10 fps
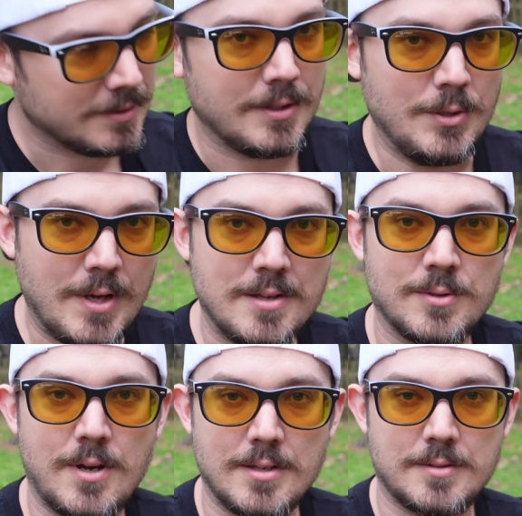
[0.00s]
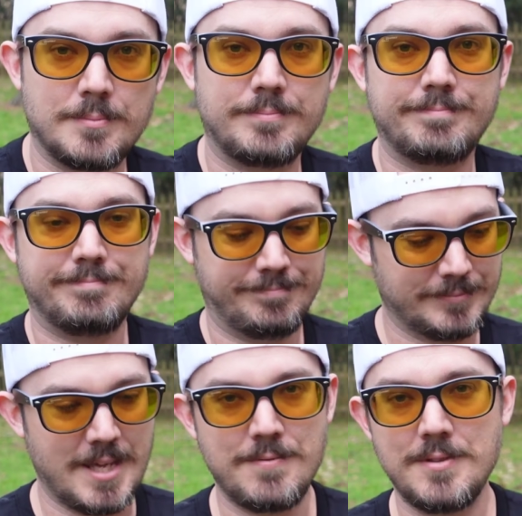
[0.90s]
you guys are awesome.
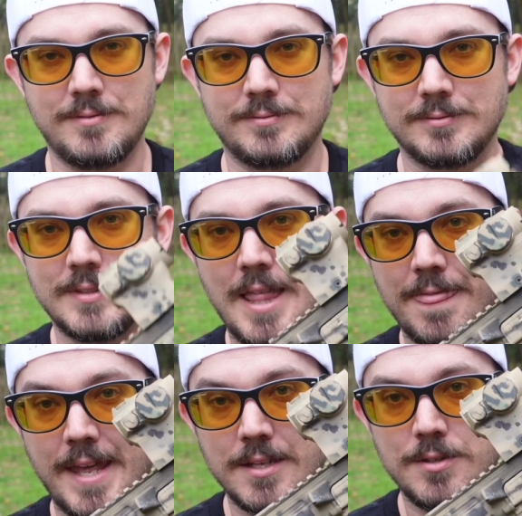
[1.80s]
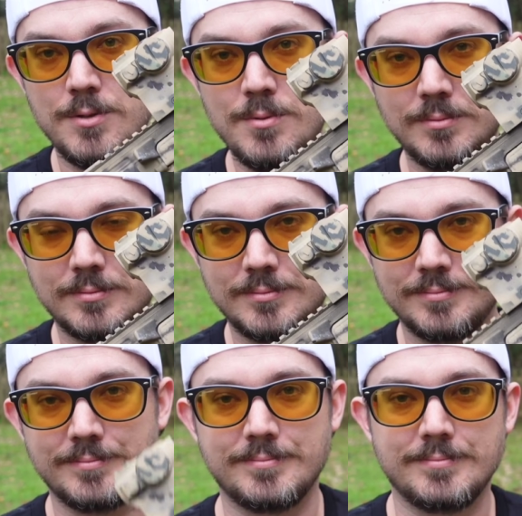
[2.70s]
Kevin, thank you,
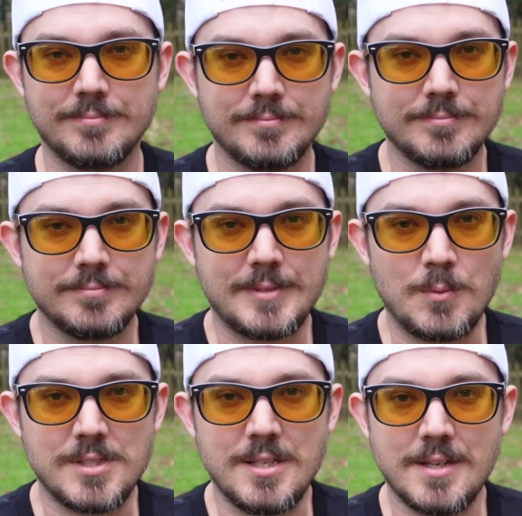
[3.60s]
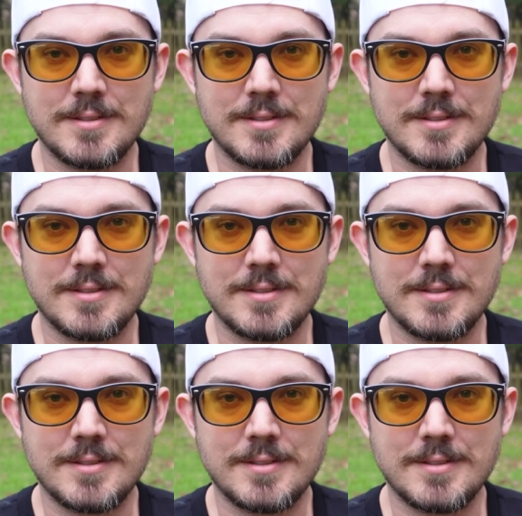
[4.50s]
and we'll see you next